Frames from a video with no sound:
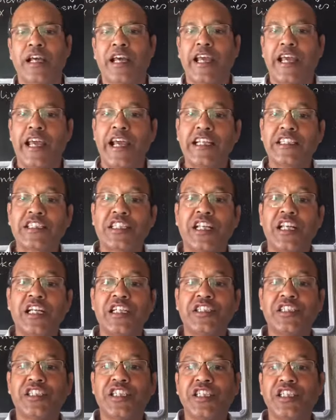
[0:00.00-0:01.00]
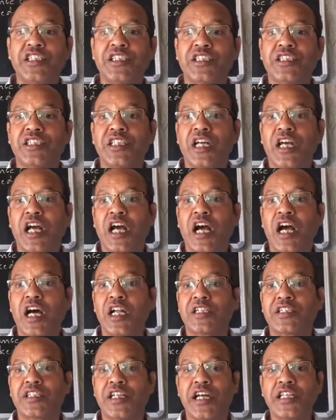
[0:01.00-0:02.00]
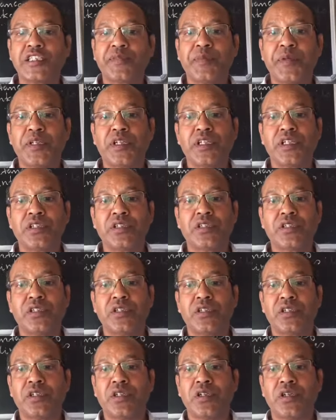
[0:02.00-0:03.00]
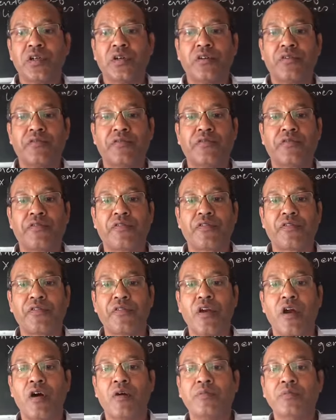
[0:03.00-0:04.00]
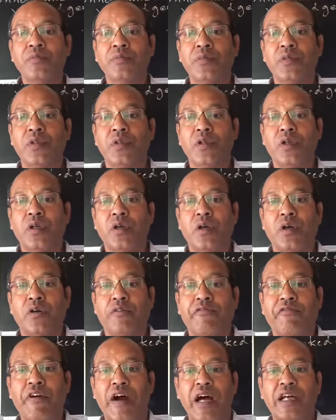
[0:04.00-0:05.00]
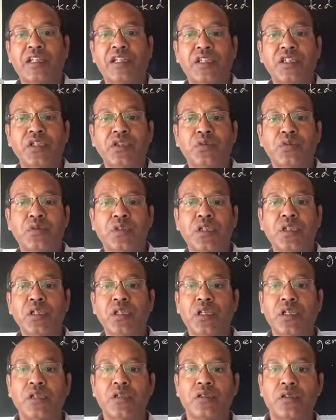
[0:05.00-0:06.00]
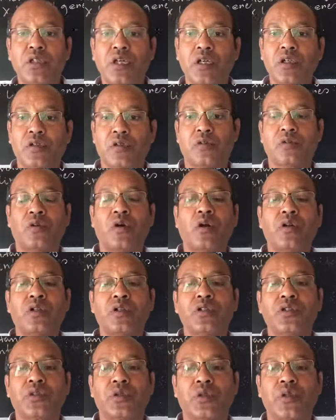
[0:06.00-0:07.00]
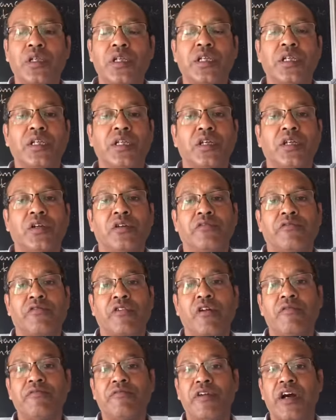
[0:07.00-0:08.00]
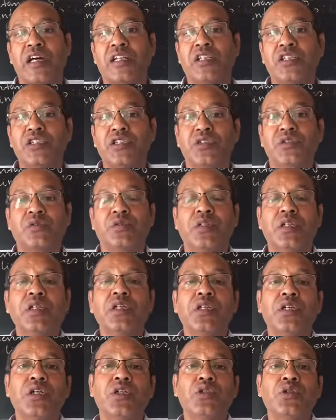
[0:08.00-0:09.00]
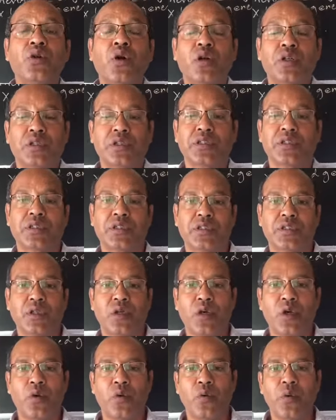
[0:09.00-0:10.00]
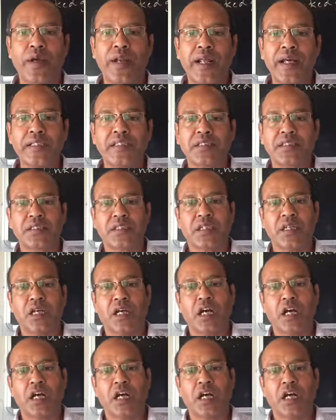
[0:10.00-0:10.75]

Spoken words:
X-linked genes are transmitted from father to the daughters only. From fathers to the daughters. Whereas